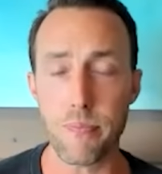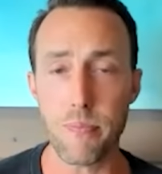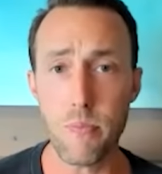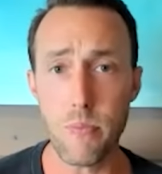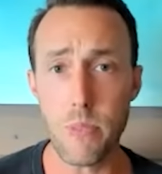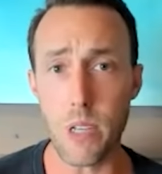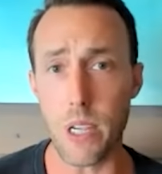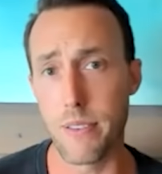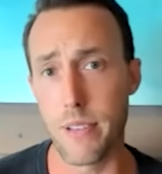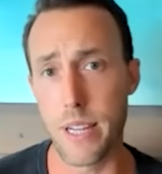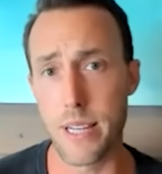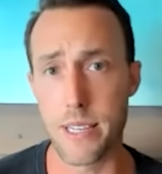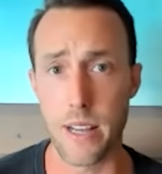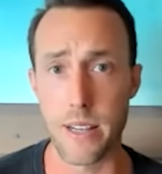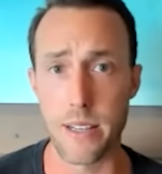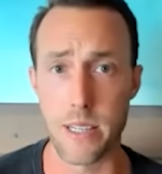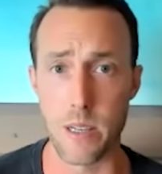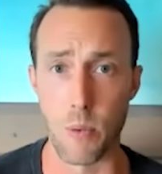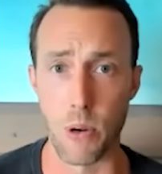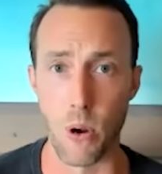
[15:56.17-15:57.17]
They send
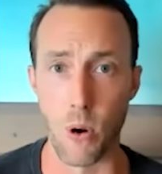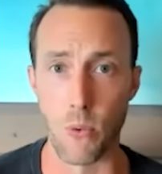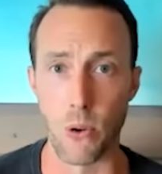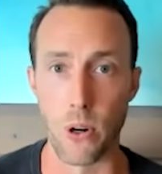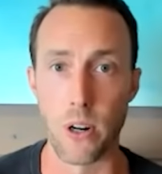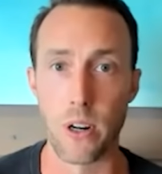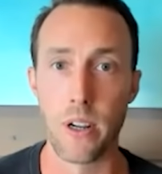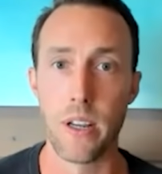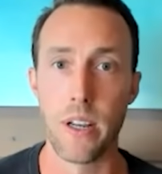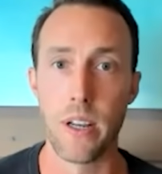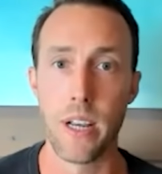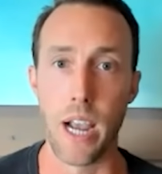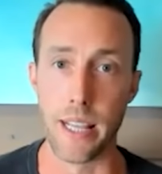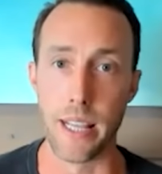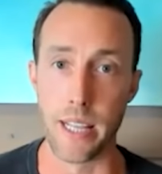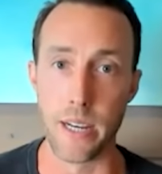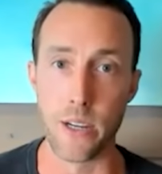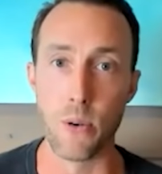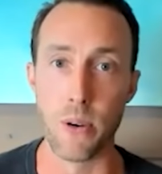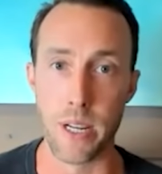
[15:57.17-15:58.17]
someone over and they
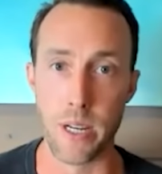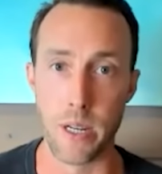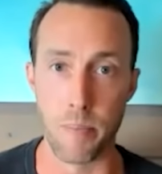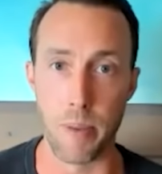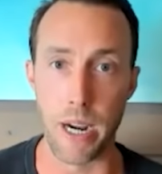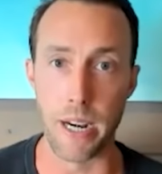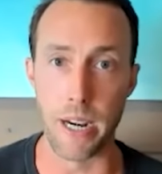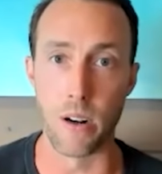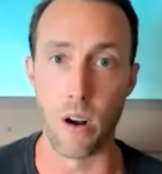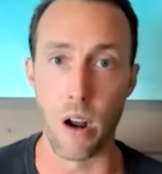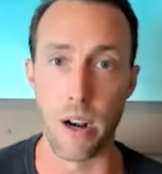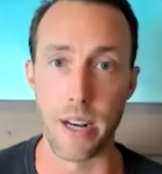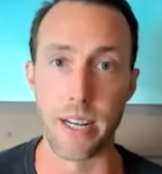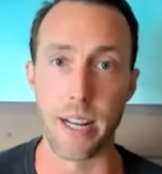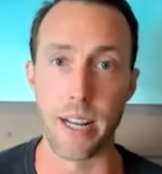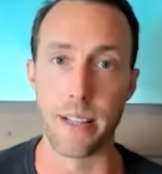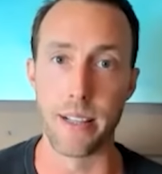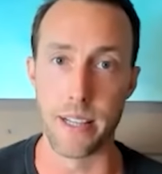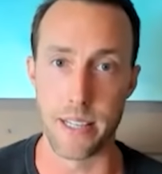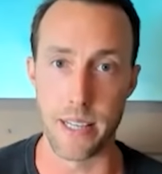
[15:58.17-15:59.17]
do an independent audit
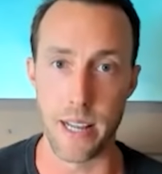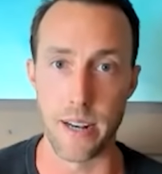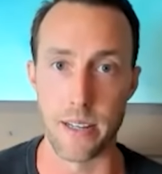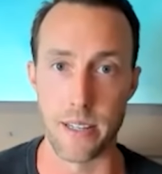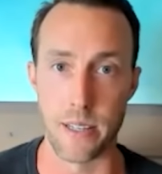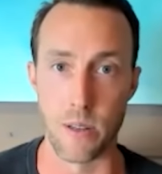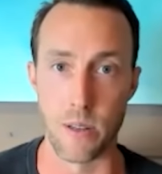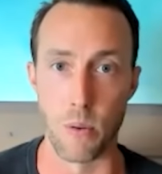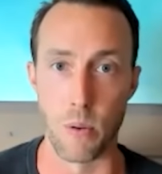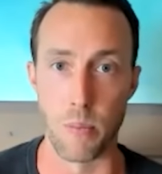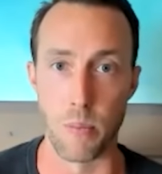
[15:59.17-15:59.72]
and then send us the